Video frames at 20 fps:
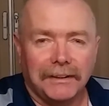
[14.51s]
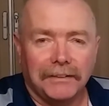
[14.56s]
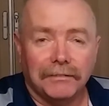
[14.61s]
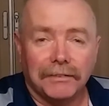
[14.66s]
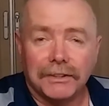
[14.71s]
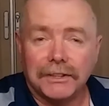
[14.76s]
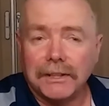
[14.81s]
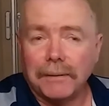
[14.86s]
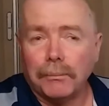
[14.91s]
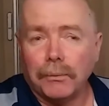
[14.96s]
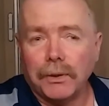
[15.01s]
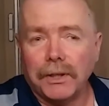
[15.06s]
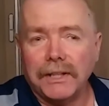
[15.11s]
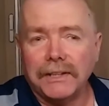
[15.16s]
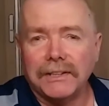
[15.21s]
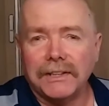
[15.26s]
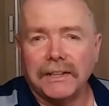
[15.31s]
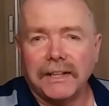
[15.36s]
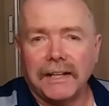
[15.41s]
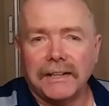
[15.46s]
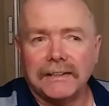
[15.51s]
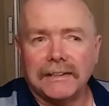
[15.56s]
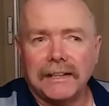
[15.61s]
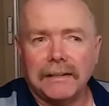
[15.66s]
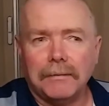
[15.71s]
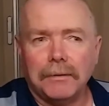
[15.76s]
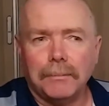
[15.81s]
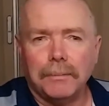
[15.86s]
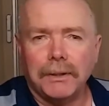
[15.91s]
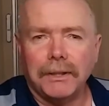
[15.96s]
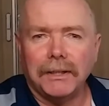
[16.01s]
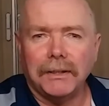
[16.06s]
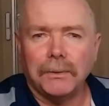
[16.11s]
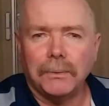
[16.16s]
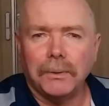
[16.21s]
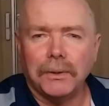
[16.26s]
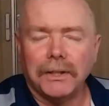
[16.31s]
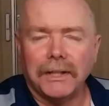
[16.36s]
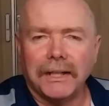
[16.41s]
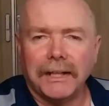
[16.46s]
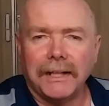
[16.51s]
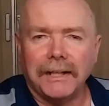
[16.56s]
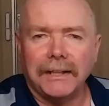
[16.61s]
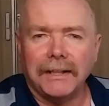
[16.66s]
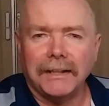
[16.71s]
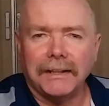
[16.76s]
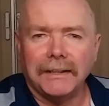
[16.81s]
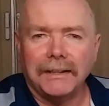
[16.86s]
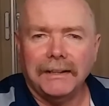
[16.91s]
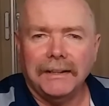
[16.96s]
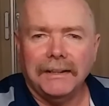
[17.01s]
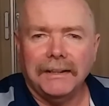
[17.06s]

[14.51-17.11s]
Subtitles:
For some reason they seem to be quite a